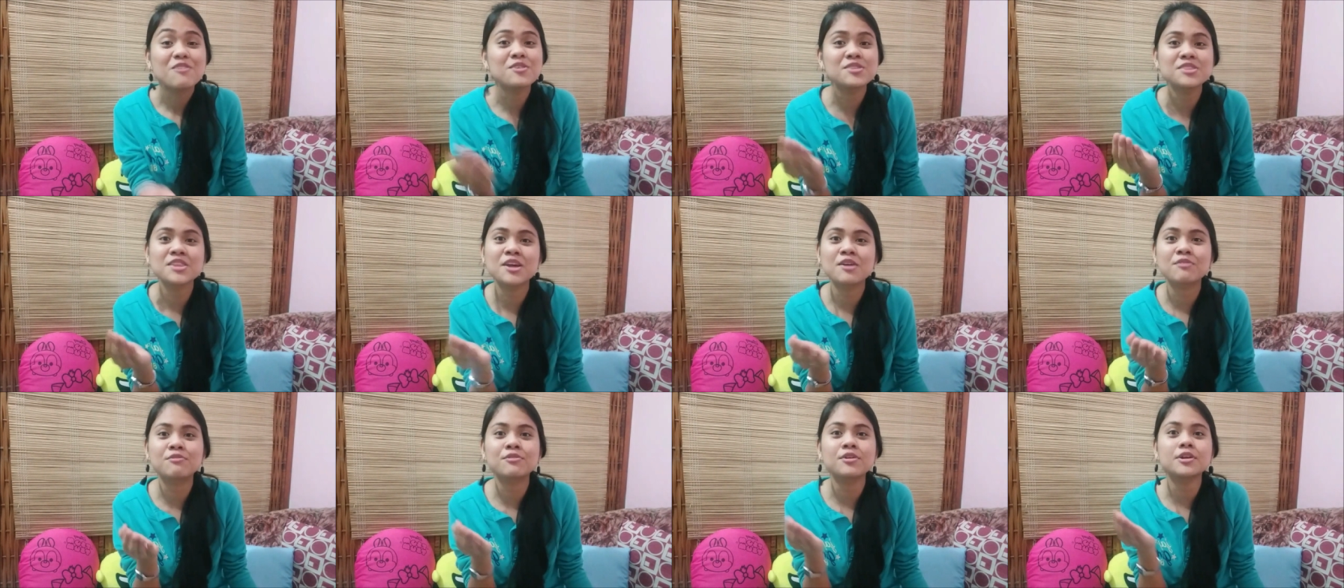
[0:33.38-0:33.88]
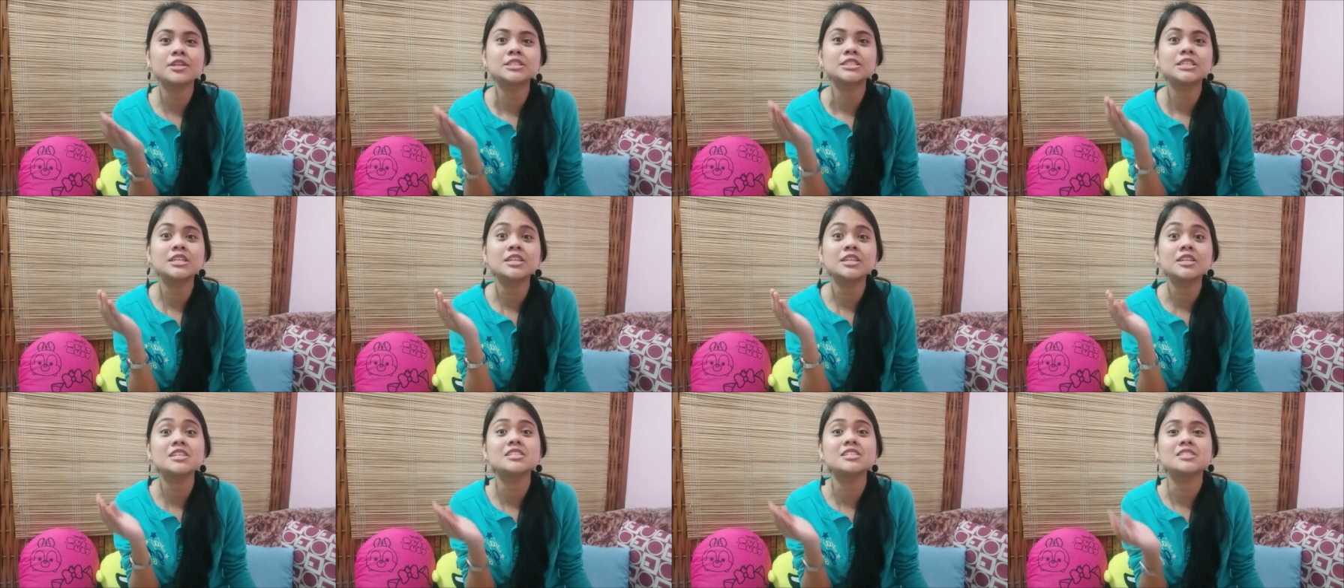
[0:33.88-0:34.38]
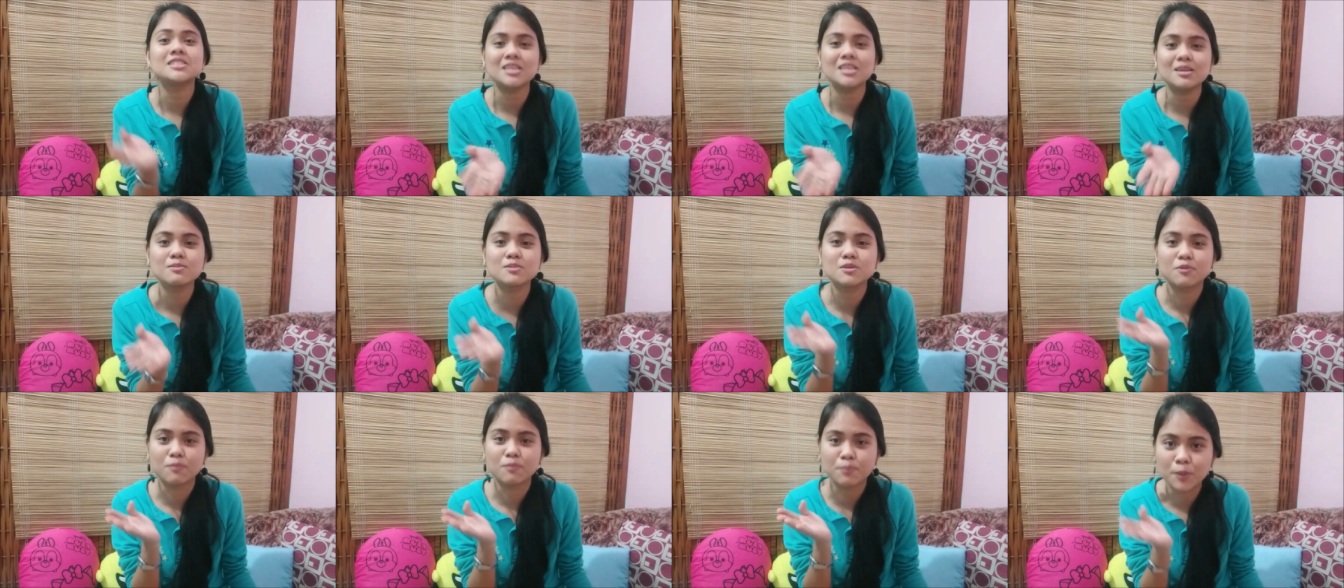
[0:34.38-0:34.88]
whenever she
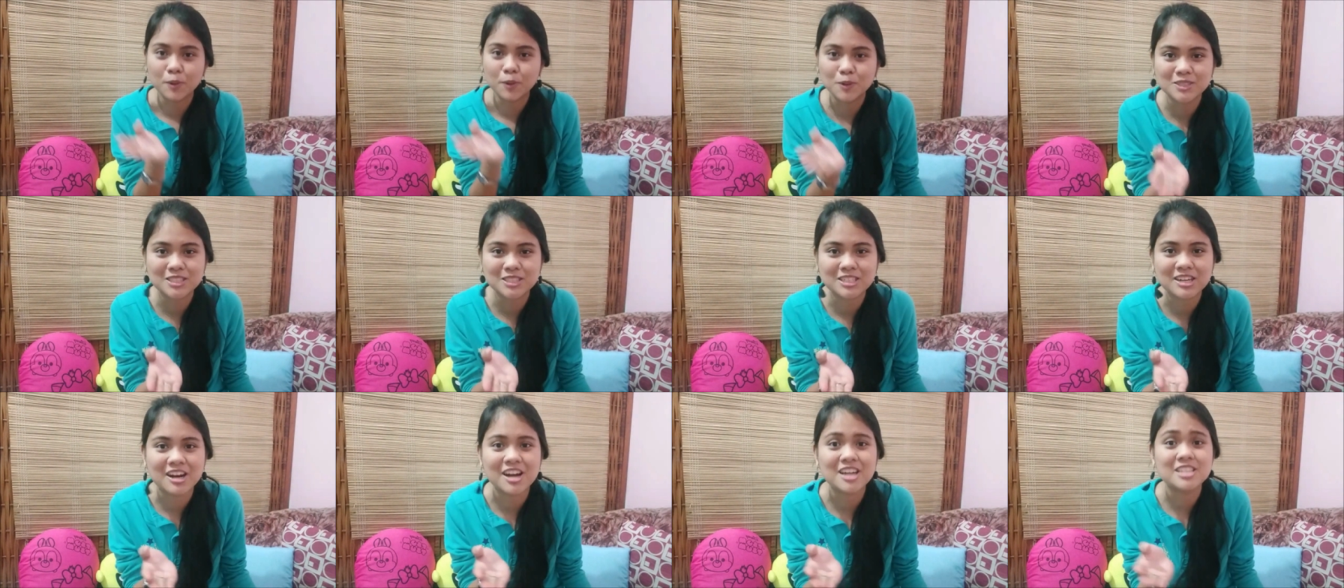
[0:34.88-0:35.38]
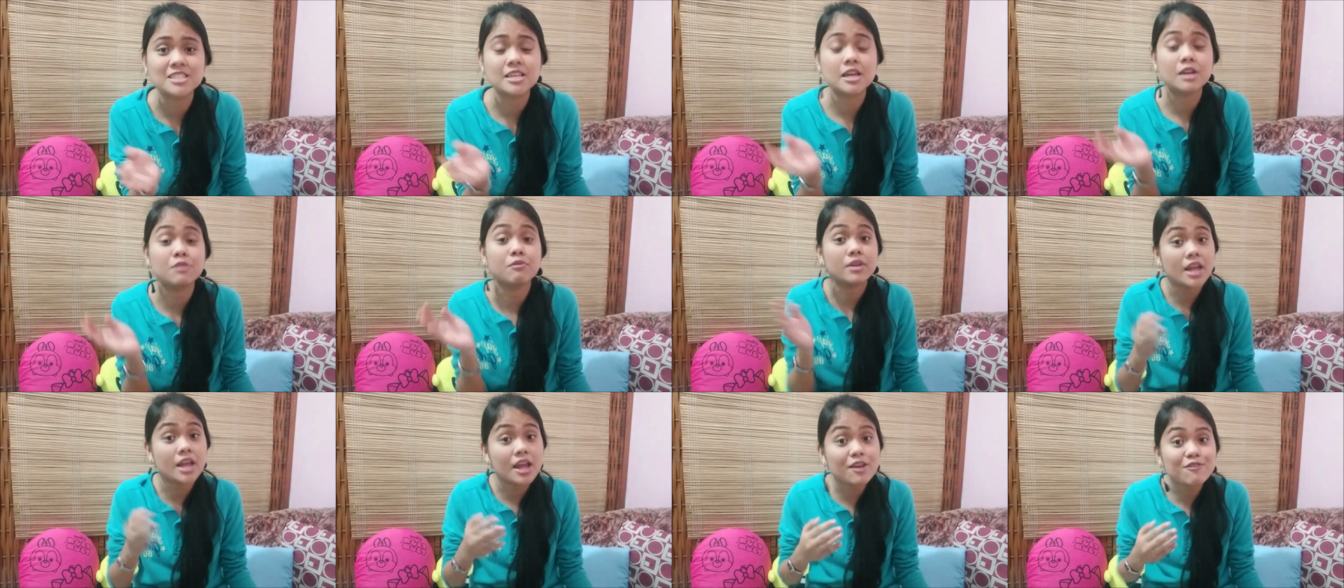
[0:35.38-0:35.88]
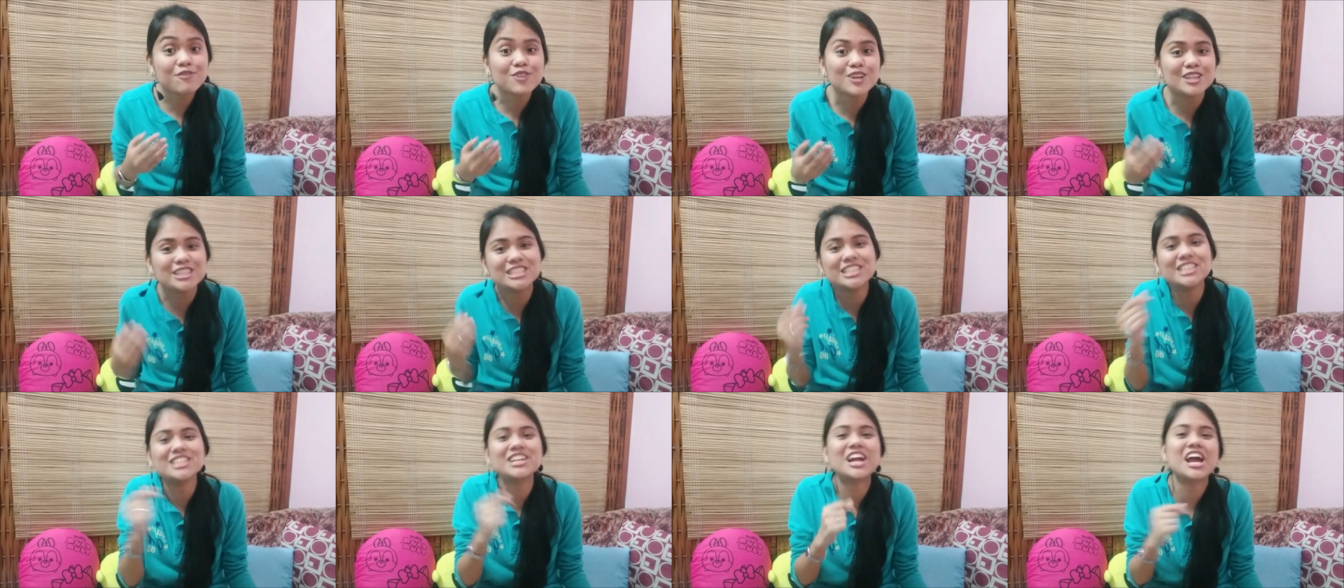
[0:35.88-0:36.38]
receives postcards and whenever
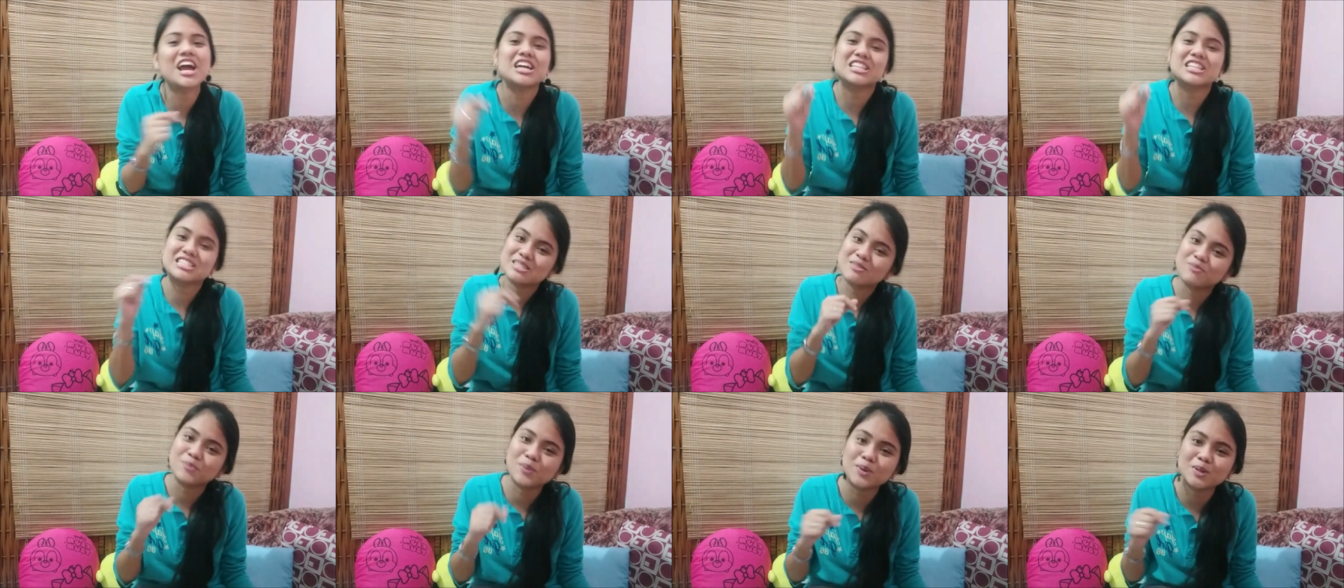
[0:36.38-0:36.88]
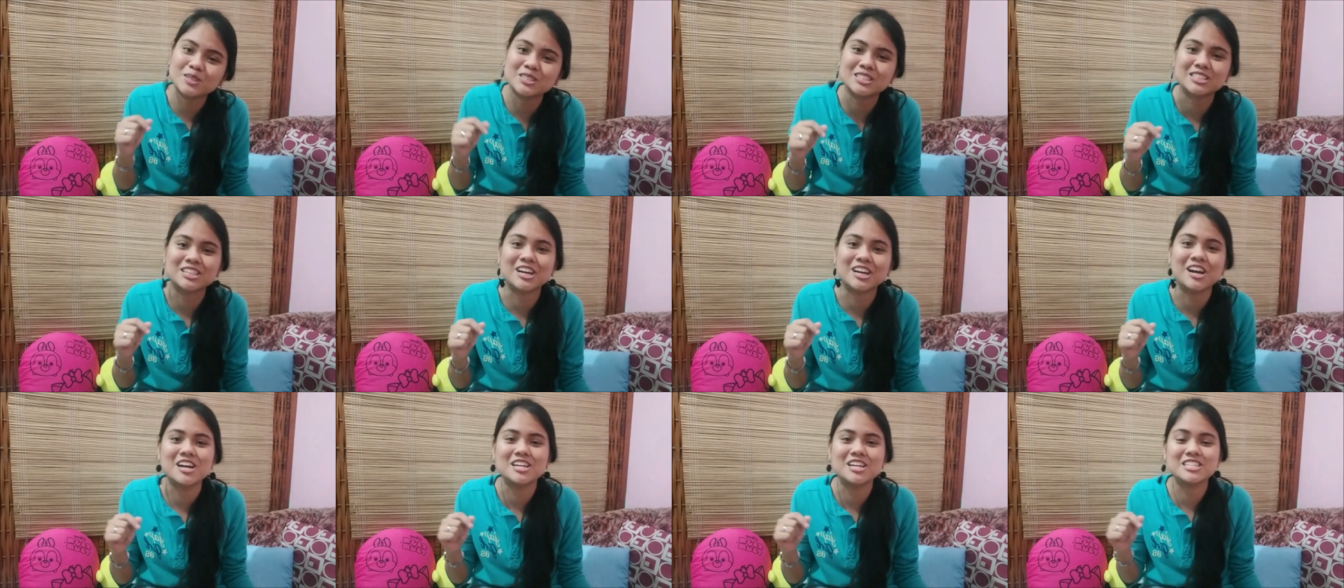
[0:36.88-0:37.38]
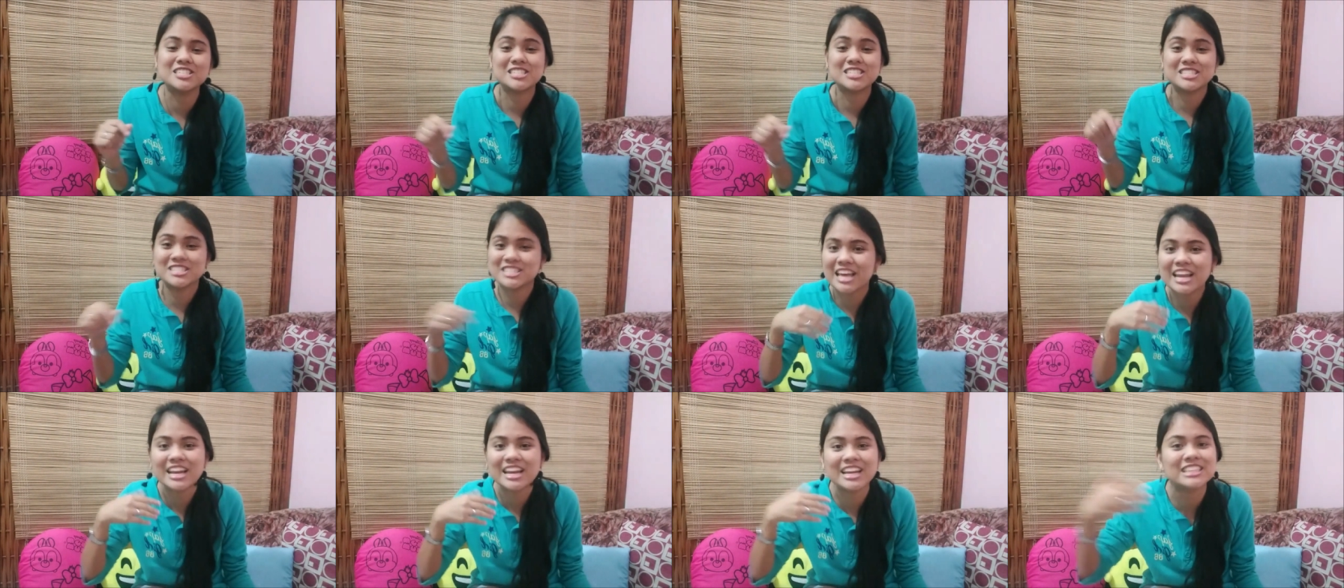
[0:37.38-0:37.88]
she writes postcards and
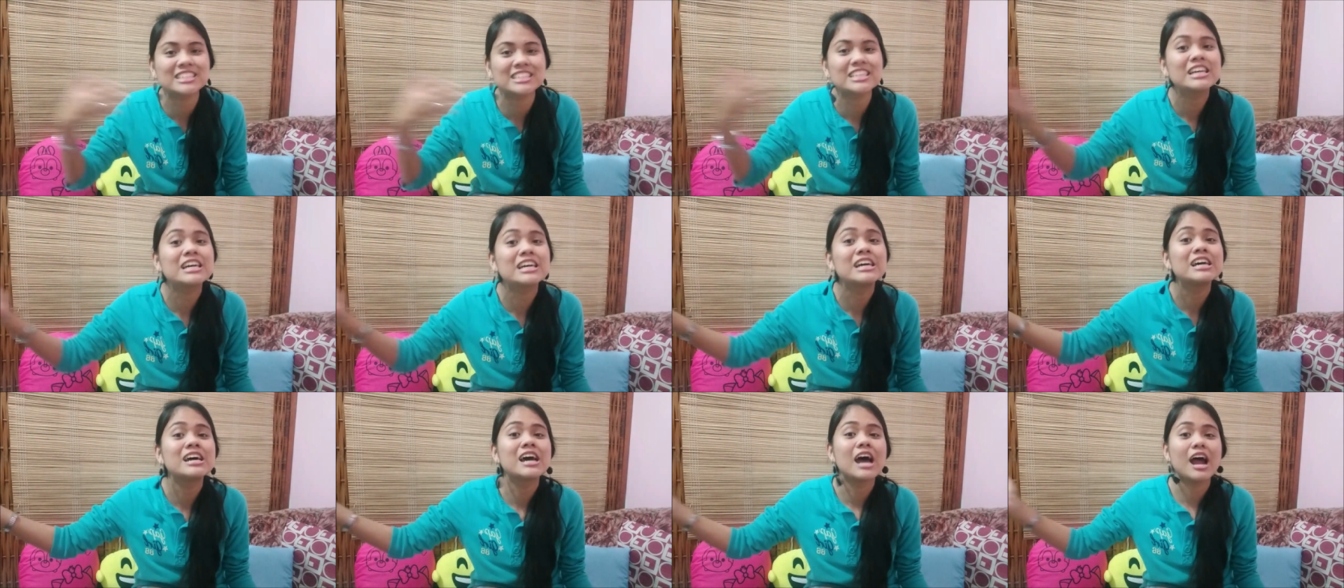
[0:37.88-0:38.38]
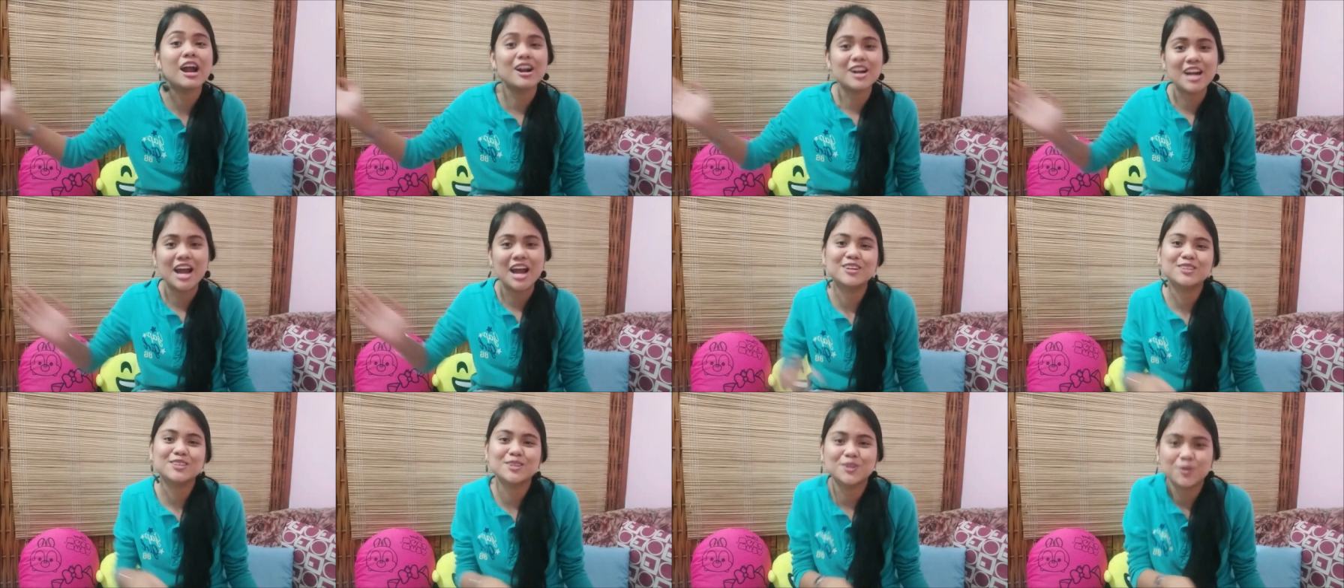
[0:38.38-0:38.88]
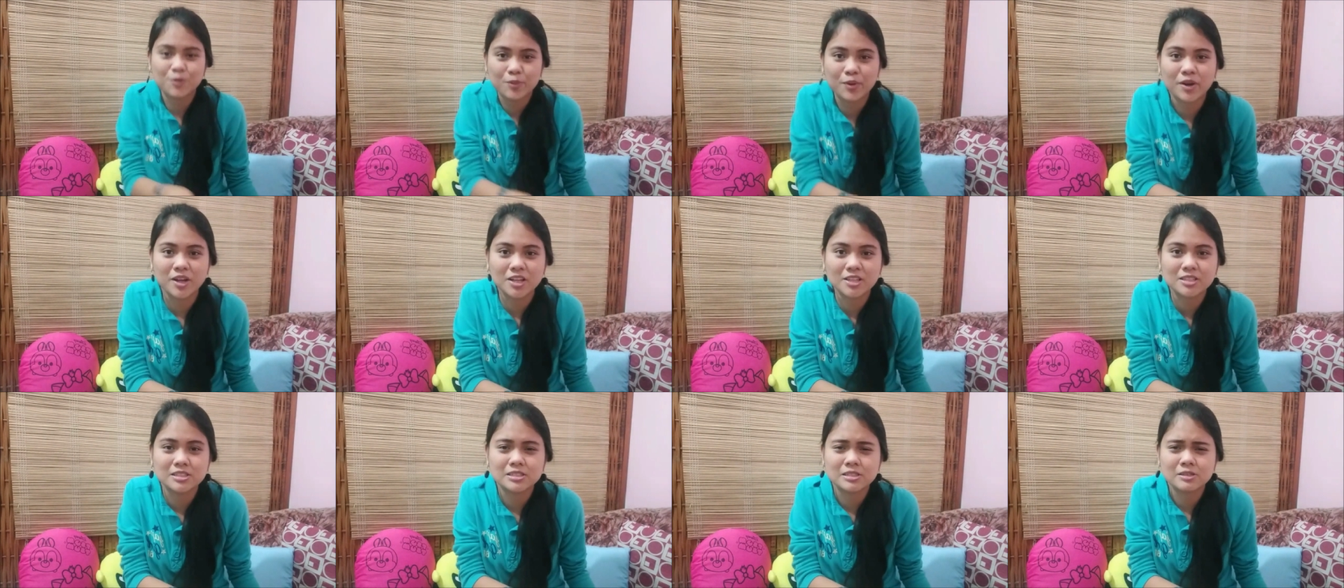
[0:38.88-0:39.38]
send it around the world.